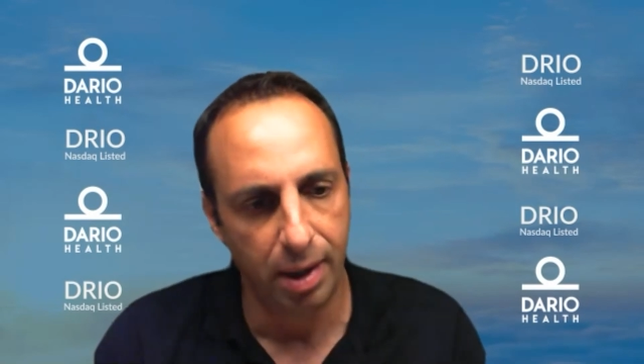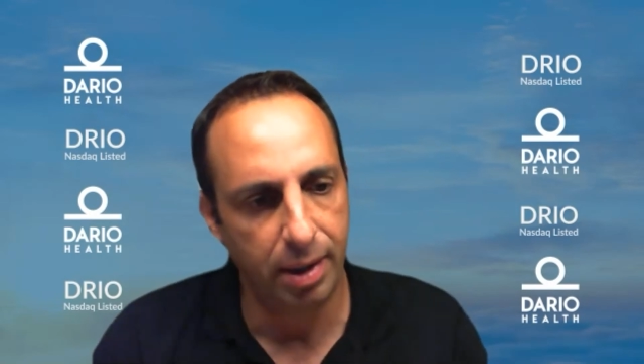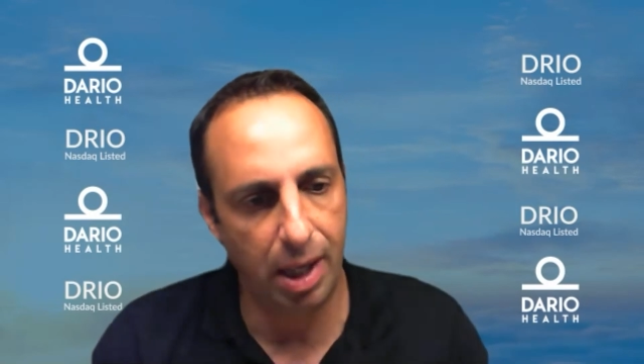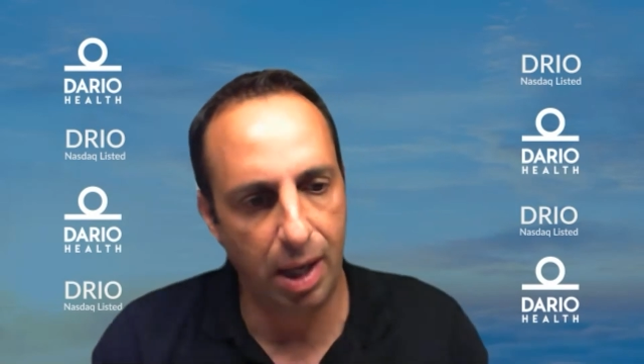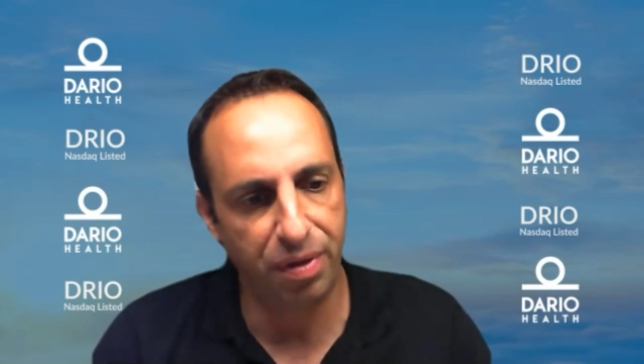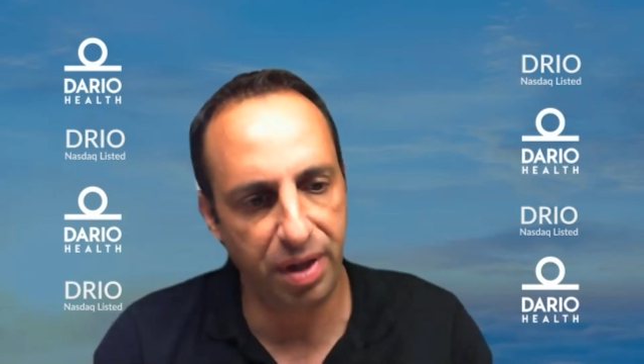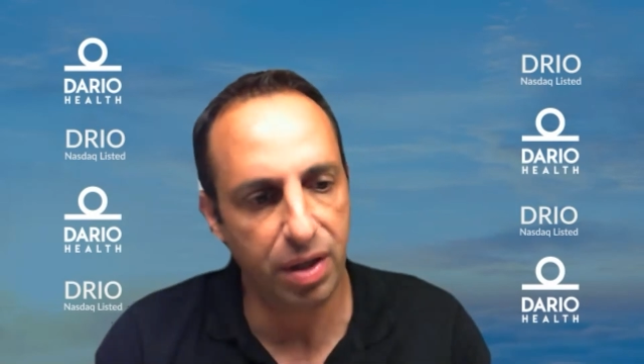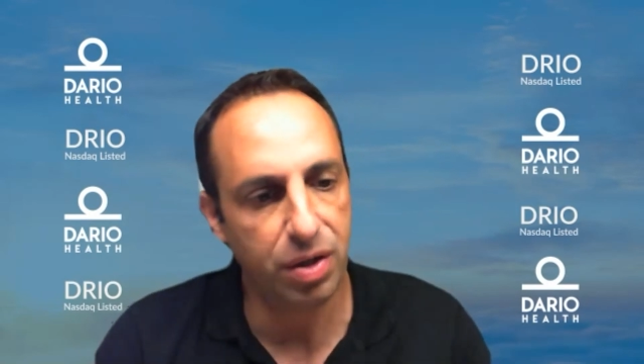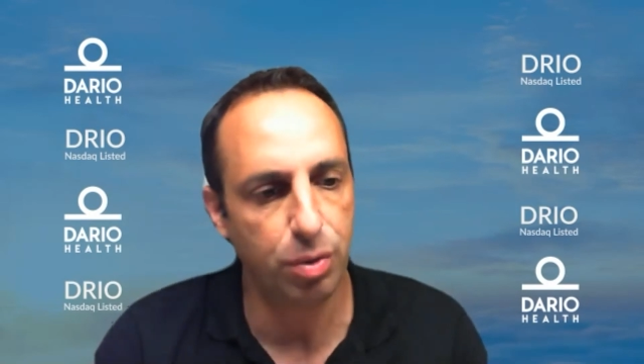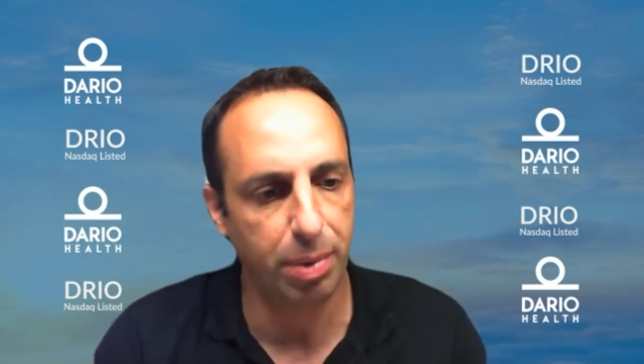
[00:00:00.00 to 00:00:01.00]
Now
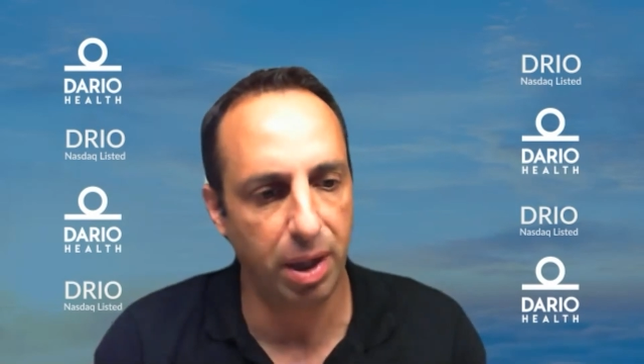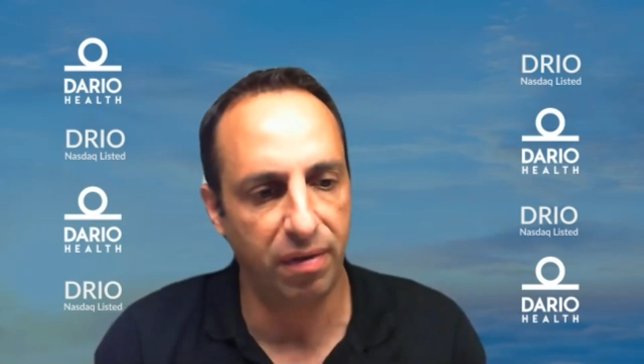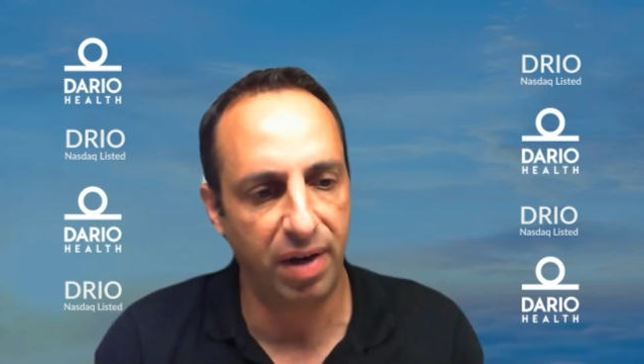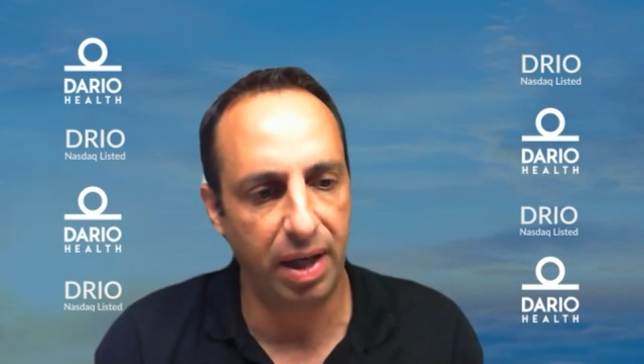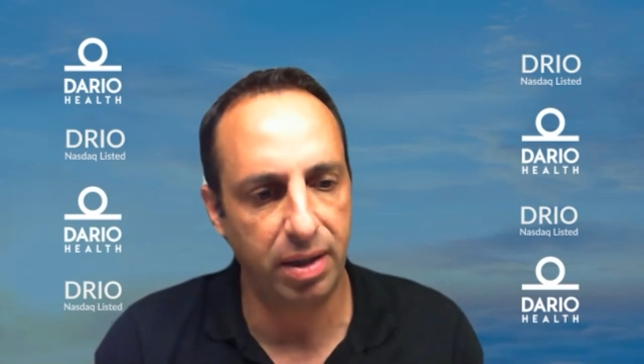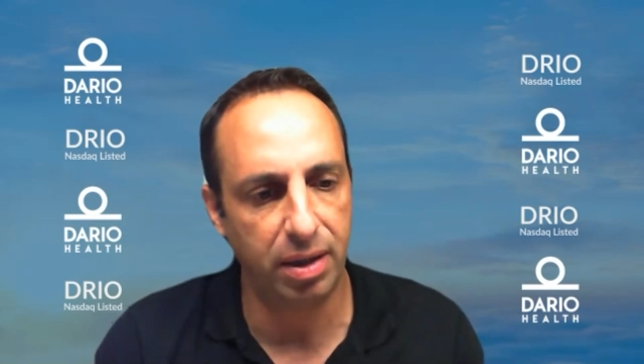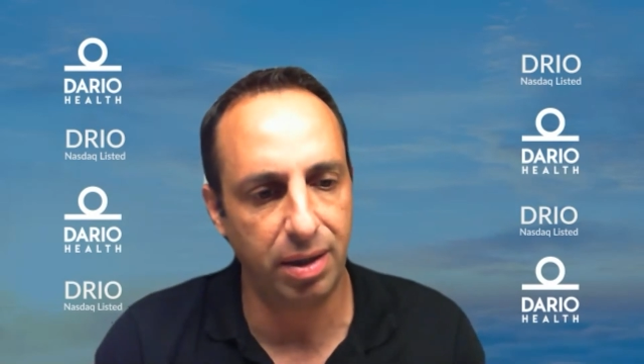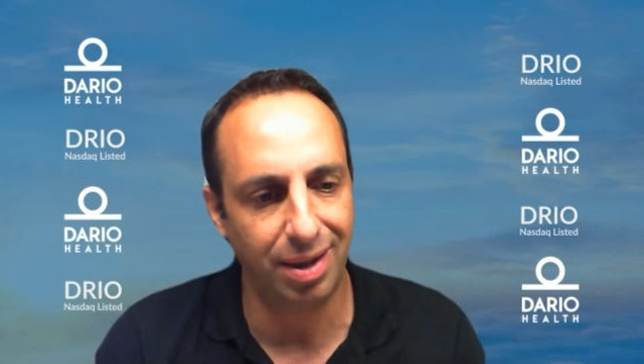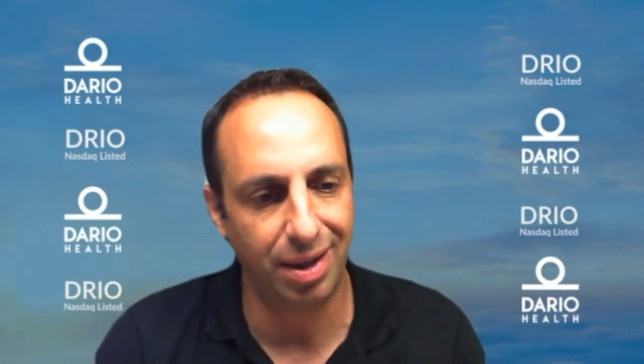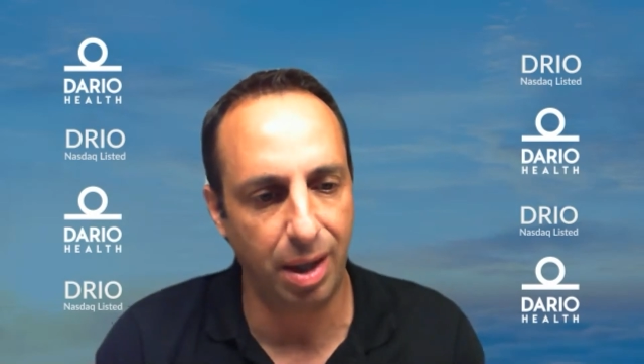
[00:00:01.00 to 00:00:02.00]
things should be reflected in
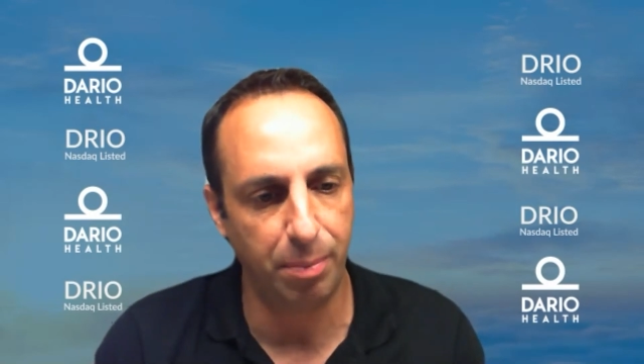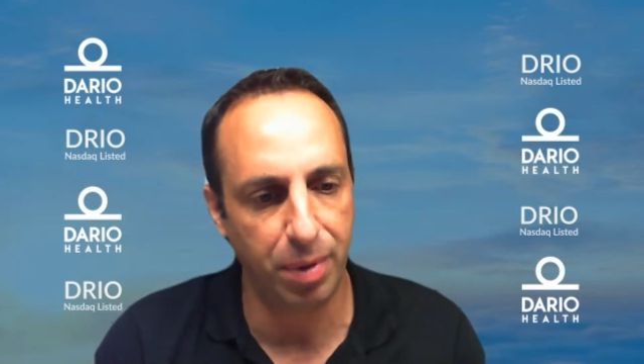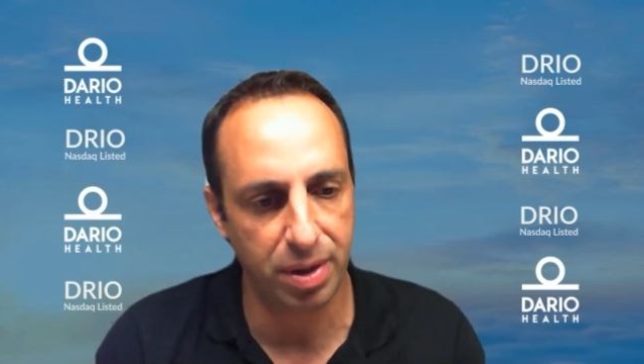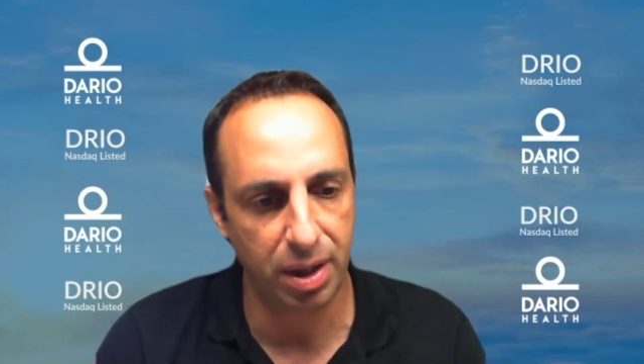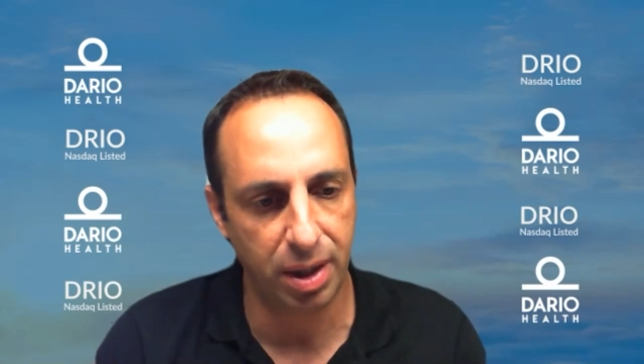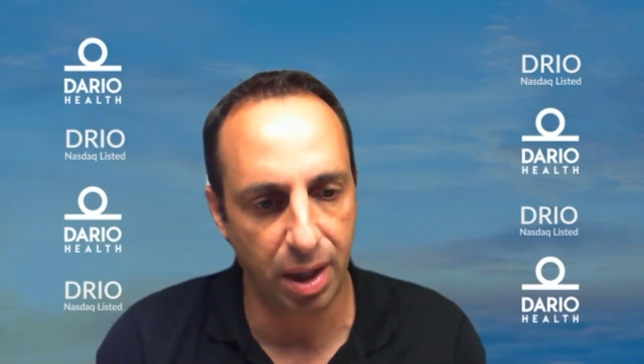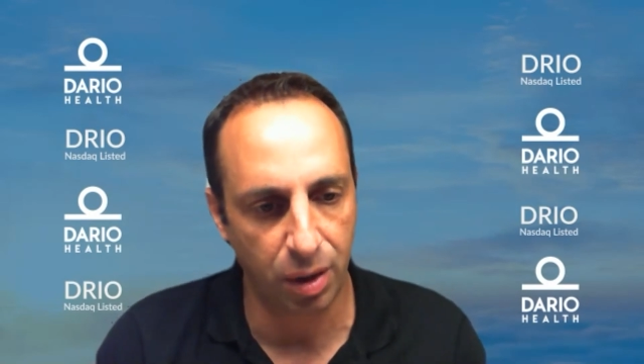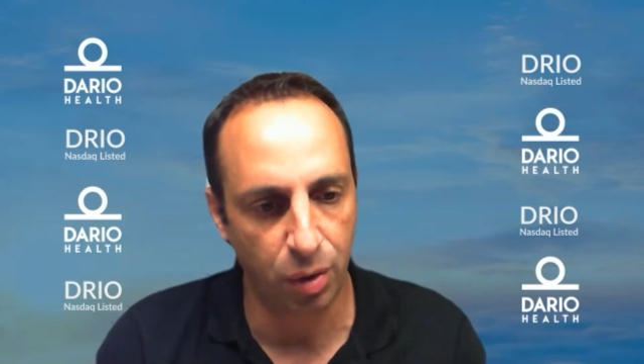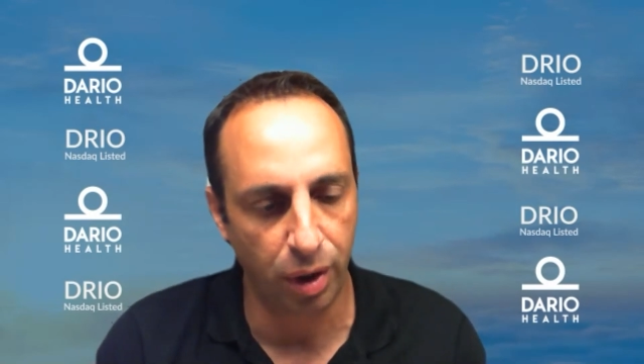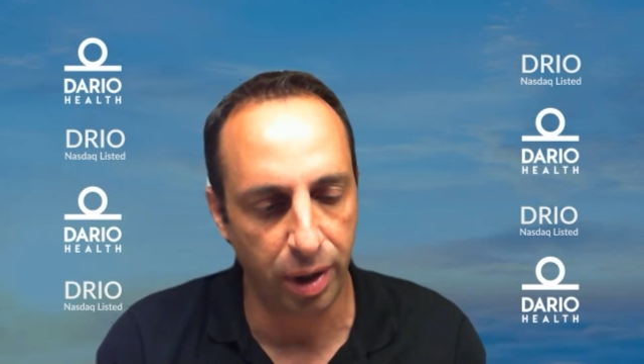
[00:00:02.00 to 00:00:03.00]
the numbers that are
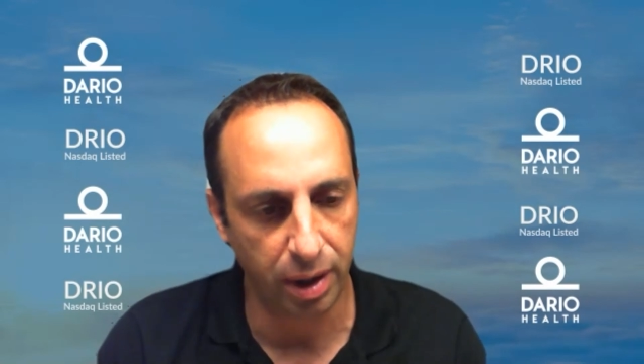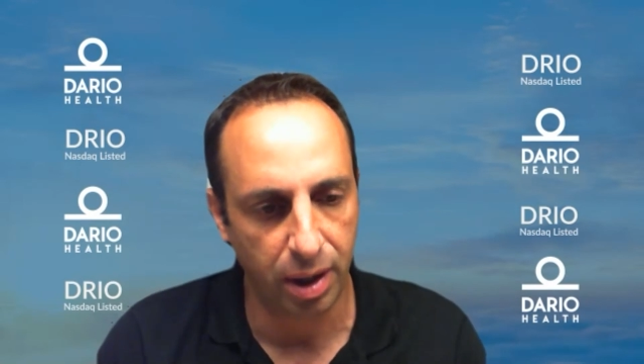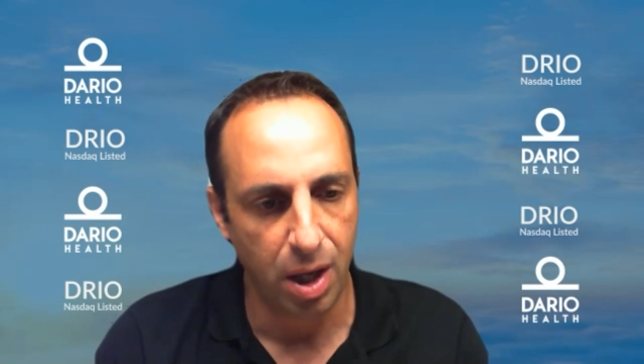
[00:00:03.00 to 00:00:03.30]
growing.